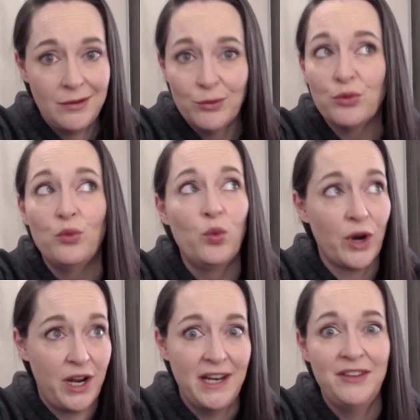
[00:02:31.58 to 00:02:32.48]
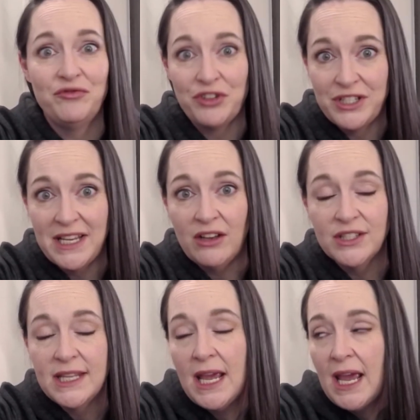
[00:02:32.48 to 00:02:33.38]
working it for
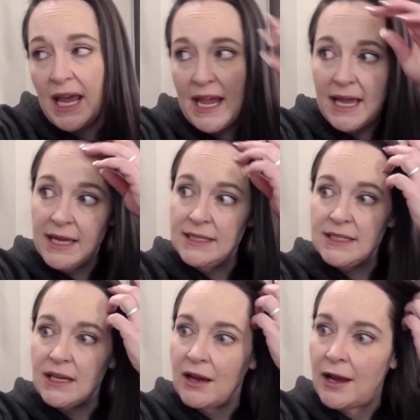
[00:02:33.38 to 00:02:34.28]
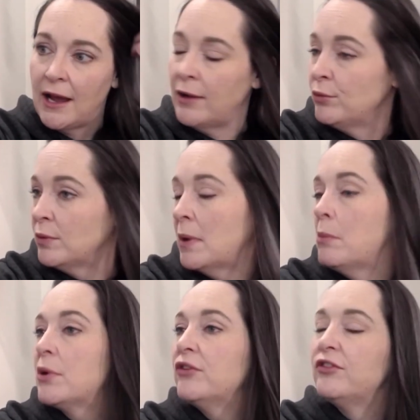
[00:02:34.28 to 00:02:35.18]
sales. And I
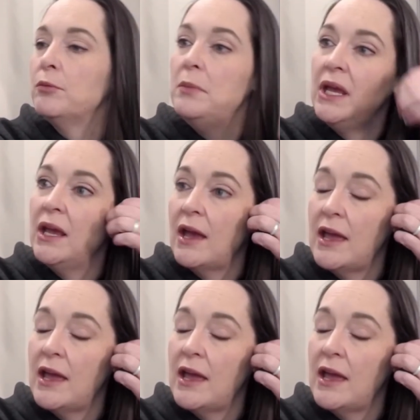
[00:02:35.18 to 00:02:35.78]
remember for me,